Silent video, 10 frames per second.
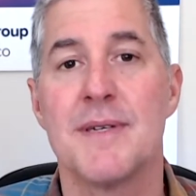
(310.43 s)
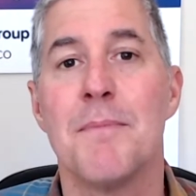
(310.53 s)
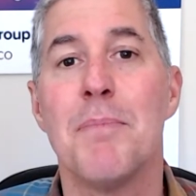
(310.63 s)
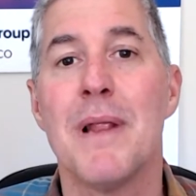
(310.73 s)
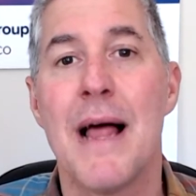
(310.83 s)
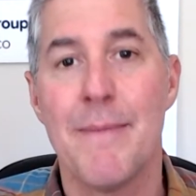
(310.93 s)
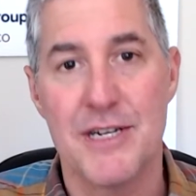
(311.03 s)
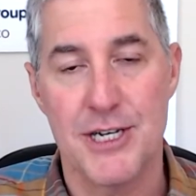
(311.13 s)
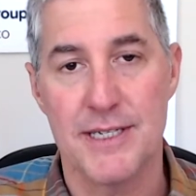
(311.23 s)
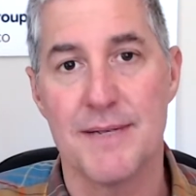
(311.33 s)
some
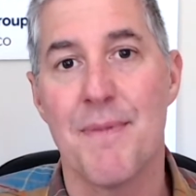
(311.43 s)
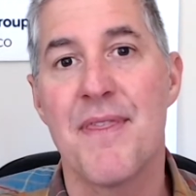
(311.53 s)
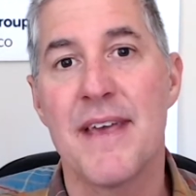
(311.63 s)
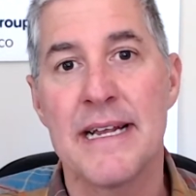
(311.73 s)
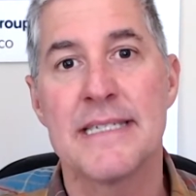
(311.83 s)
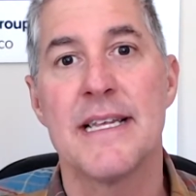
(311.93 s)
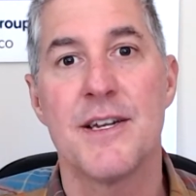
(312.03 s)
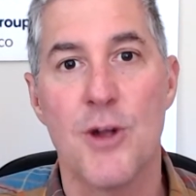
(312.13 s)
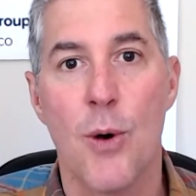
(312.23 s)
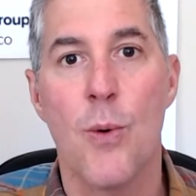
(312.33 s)
blemishes, some things
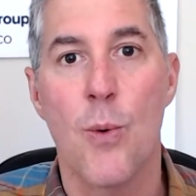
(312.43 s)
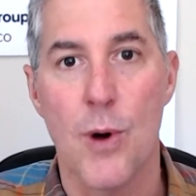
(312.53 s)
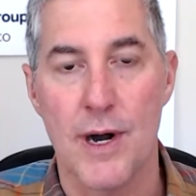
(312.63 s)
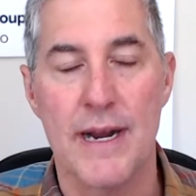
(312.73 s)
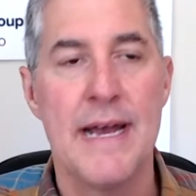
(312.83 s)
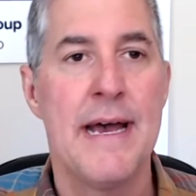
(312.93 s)
that don't work.